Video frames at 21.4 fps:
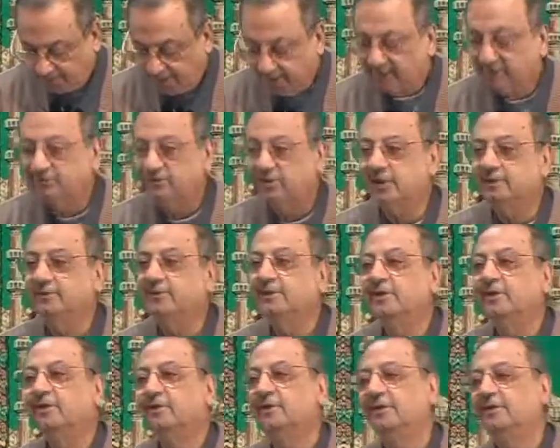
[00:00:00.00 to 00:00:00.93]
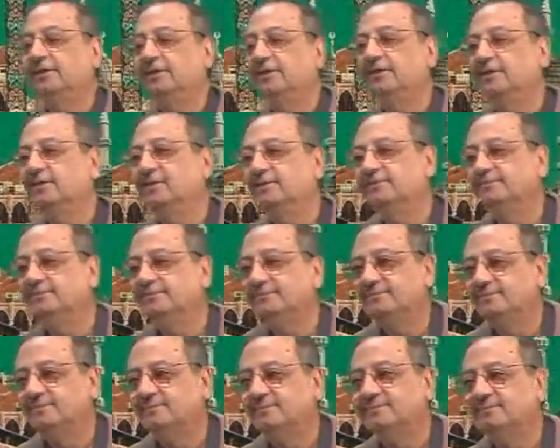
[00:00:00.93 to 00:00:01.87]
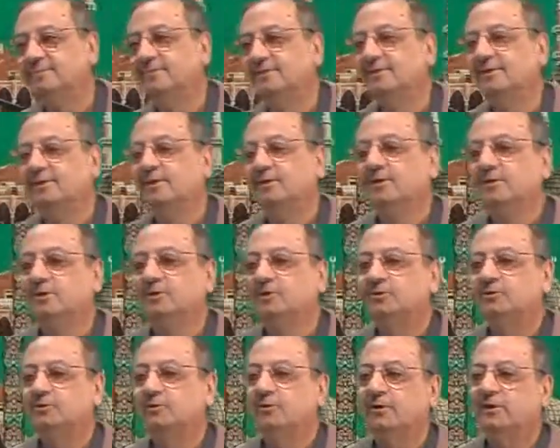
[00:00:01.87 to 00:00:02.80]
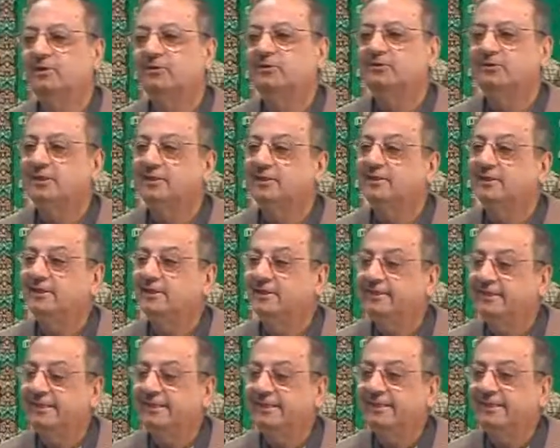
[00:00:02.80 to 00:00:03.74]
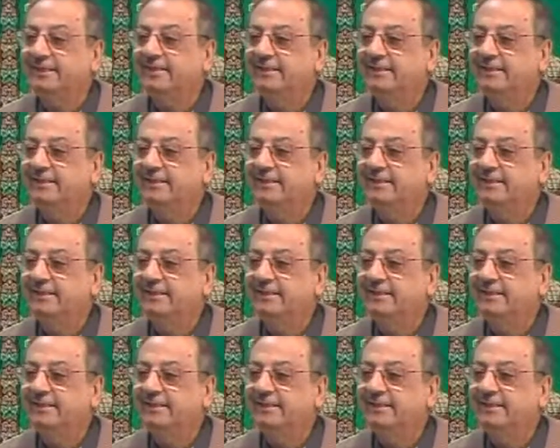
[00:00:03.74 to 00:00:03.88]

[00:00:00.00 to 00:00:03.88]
Sadiqi. So what is Sadiqi?